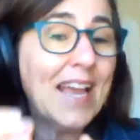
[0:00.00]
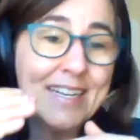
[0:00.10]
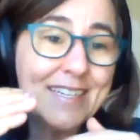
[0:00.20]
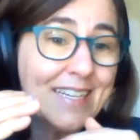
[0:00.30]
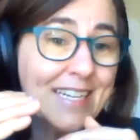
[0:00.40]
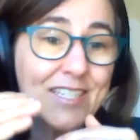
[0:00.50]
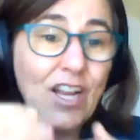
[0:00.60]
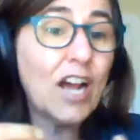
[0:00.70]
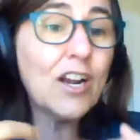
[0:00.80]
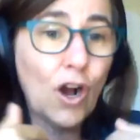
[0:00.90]
And it's
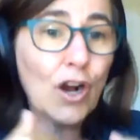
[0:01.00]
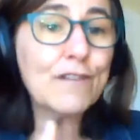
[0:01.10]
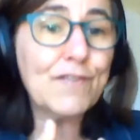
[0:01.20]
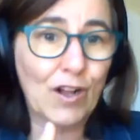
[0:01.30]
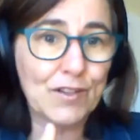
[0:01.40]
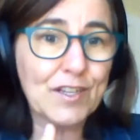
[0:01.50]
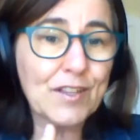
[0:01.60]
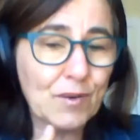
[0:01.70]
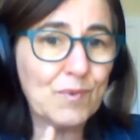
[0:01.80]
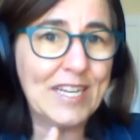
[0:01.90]
not our fault
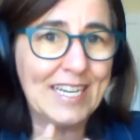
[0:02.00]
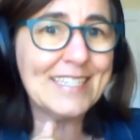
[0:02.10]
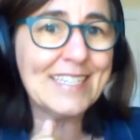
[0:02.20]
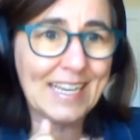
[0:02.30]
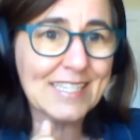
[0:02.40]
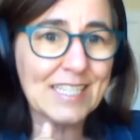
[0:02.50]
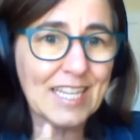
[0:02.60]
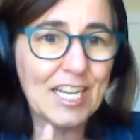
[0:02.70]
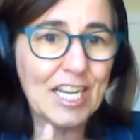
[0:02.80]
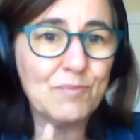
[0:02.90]
that we need to
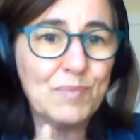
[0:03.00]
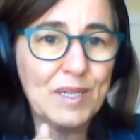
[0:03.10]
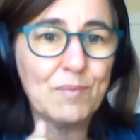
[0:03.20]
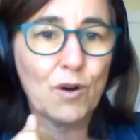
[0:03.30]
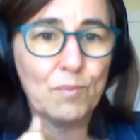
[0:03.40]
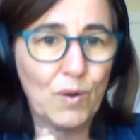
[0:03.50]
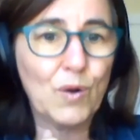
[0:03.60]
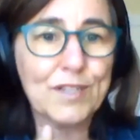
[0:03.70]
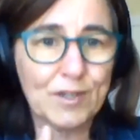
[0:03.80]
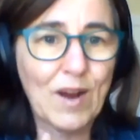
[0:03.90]
escalate and be more
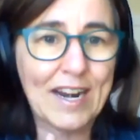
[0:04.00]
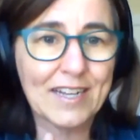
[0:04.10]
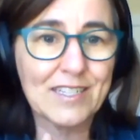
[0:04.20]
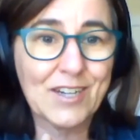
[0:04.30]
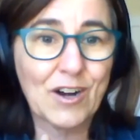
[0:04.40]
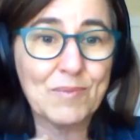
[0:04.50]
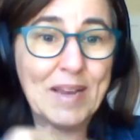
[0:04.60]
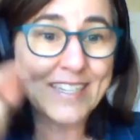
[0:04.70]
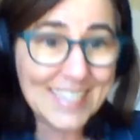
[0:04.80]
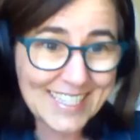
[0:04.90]
bold and radical in our demands.